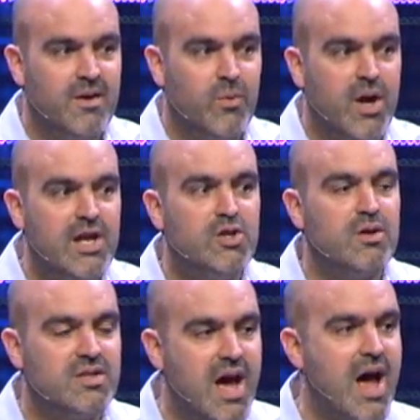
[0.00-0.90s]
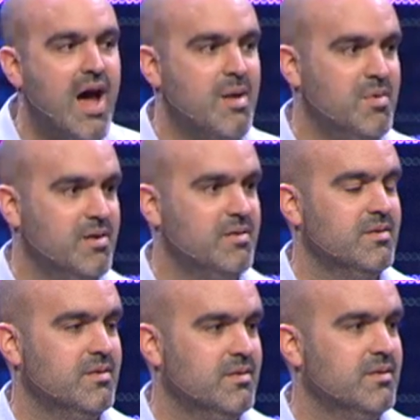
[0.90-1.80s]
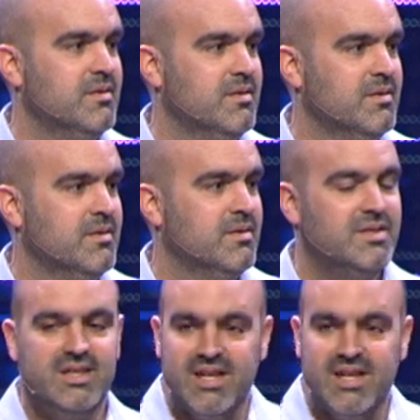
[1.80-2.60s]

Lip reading: where he took time to